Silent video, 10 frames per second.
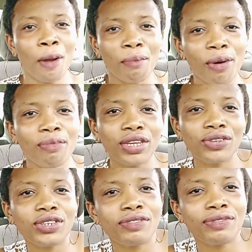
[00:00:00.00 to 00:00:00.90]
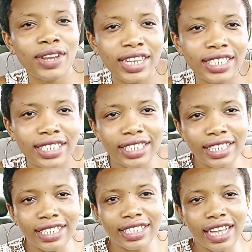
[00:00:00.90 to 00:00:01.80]
public
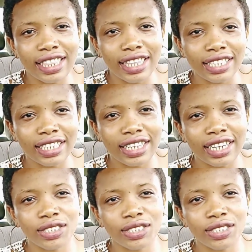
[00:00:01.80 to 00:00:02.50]
universities and things like that.